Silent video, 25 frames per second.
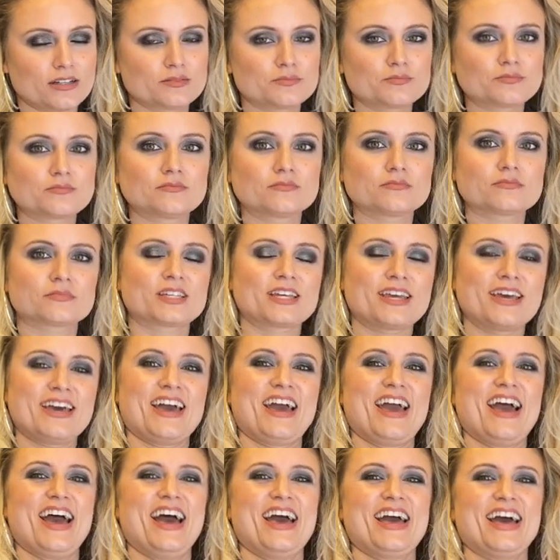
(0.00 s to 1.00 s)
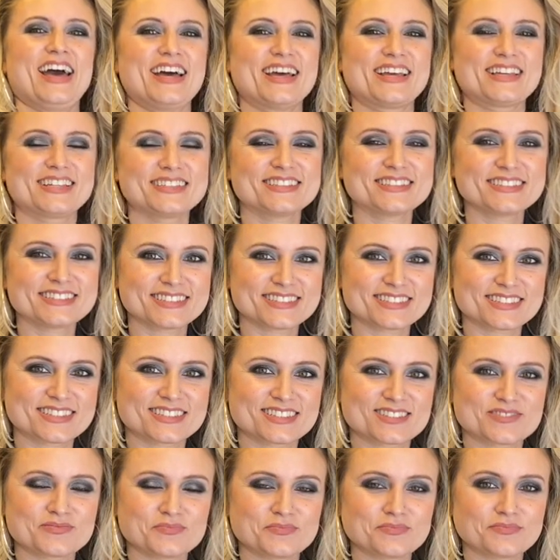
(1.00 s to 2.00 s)
Okay, so
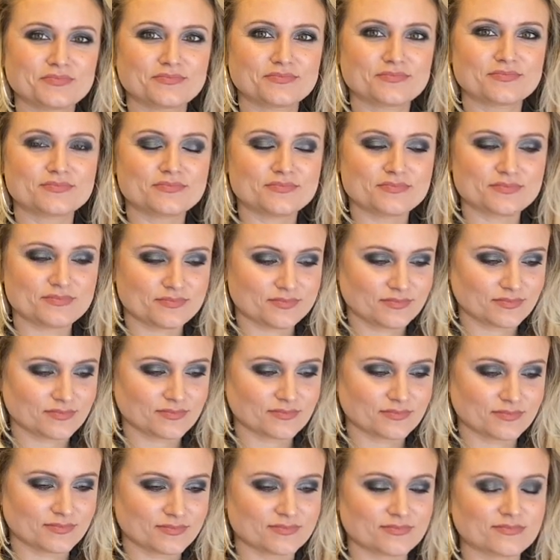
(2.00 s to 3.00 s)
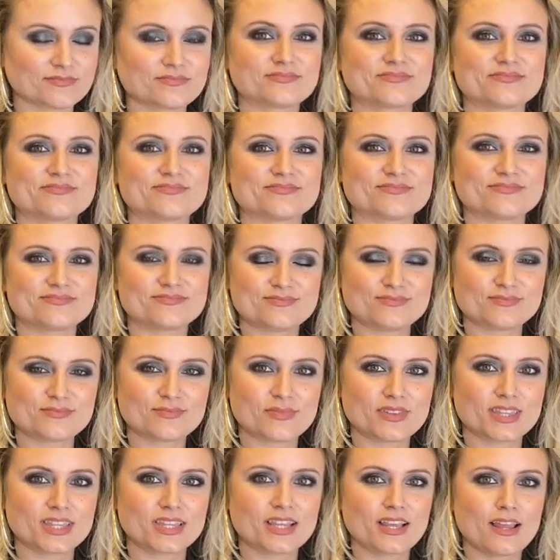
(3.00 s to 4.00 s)
Allen Americans, yes. So
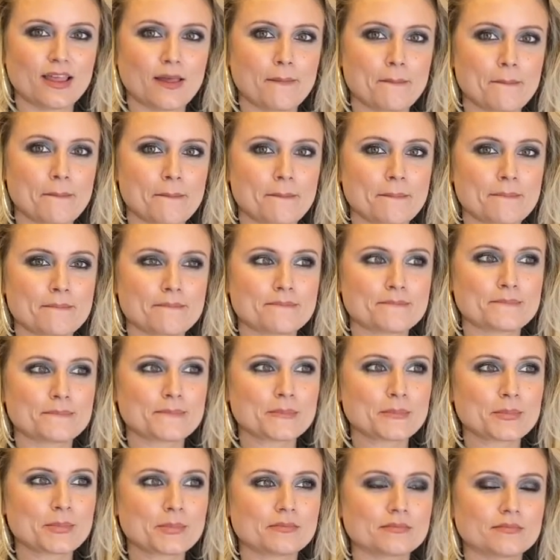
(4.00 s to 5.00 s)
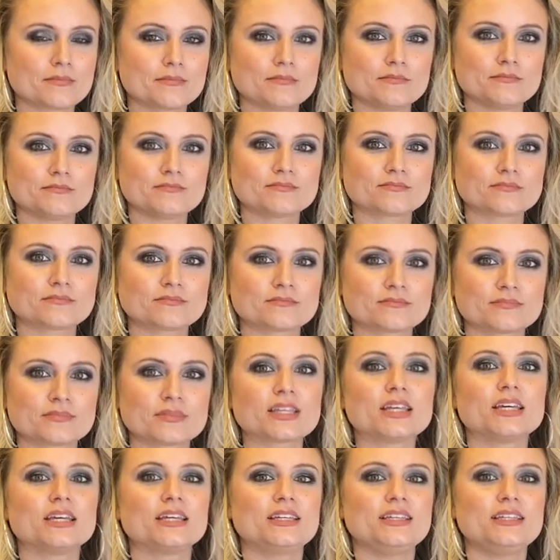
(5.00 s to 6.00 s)
you're on the ice, or you're not on the ice? You're
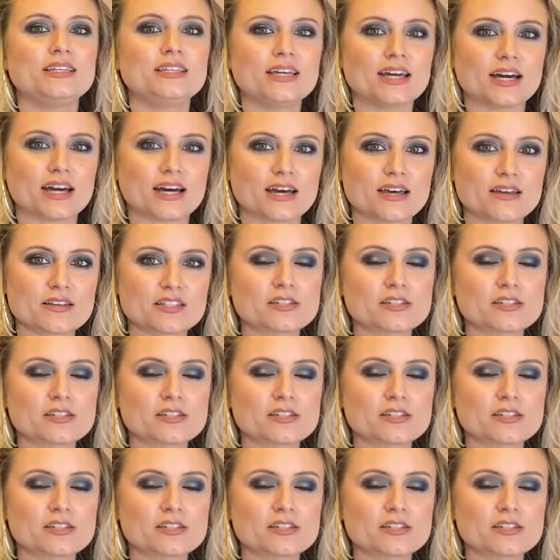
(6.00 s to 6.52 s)
in the stands?